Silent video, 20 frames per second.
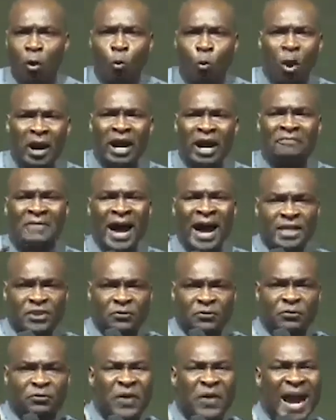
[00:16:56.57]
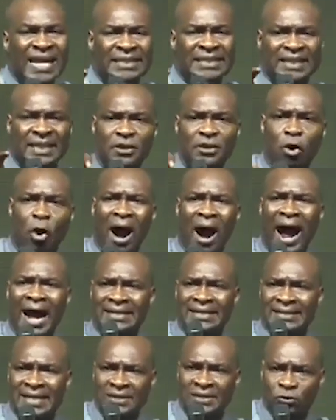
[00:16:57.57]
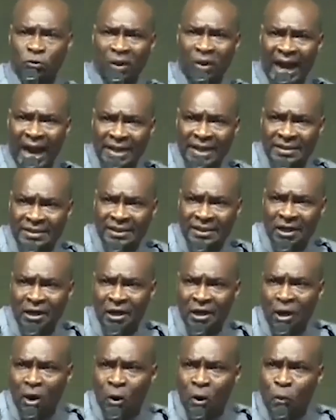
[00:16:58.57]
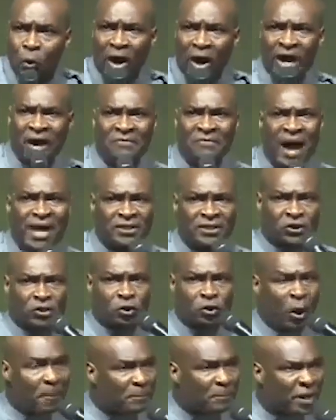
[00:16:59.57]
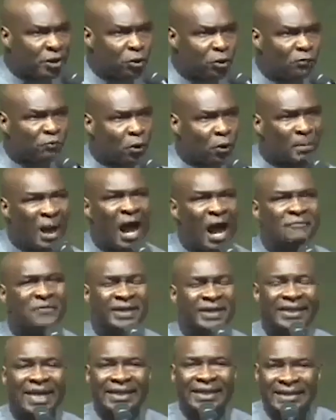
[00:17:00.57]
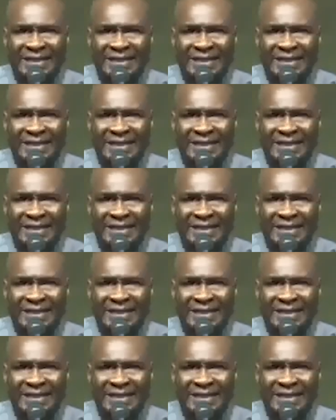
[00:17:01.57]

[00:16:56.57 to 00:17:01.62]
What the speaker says: Whatever is fighting your access to light, whatever is stopping you from having the